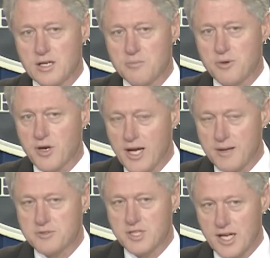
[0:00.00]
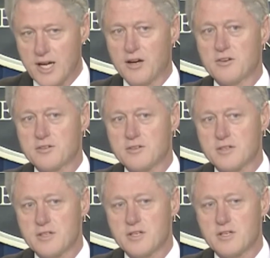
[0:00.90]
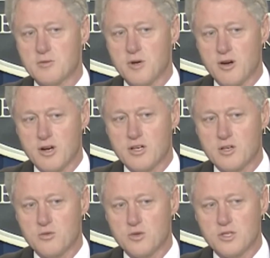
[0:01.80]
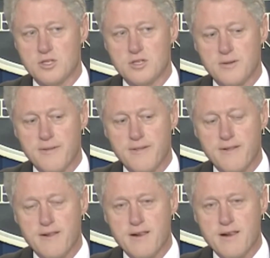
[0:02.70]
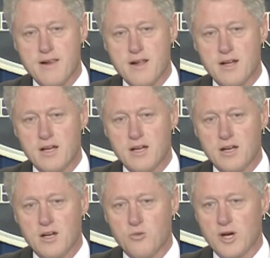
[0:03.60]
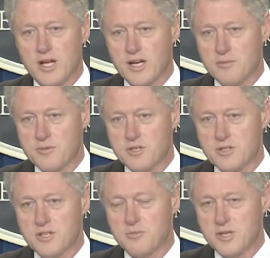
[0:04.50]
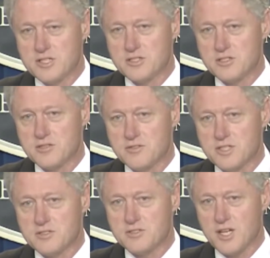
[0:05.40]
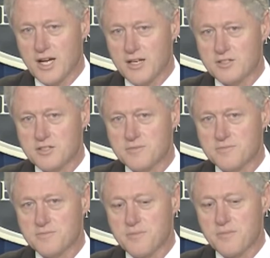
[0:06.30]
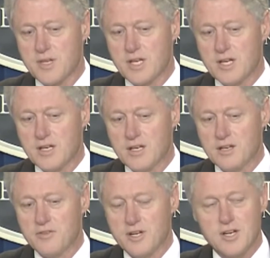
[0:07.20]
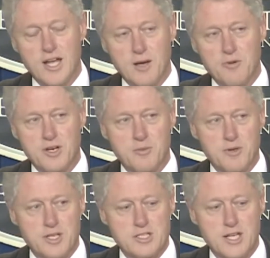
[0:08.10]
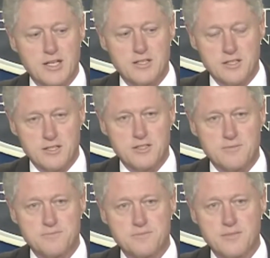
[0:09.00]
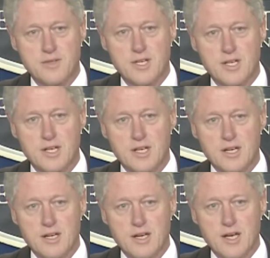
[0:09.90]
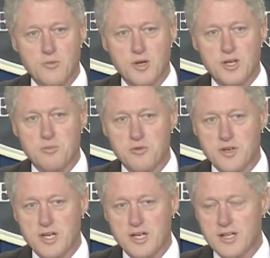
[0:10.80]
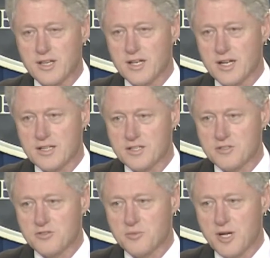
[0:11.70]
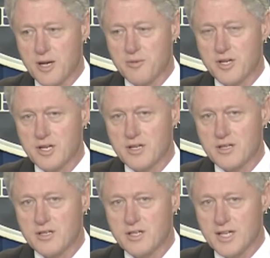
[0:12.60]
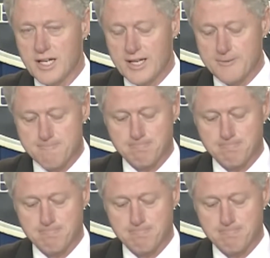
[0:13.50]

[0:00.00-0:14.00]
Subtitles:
perhaps now America would wake up to the dimensions of this challenge if it could happen in a place like Littleton, and we could prevent anything like this from happening again.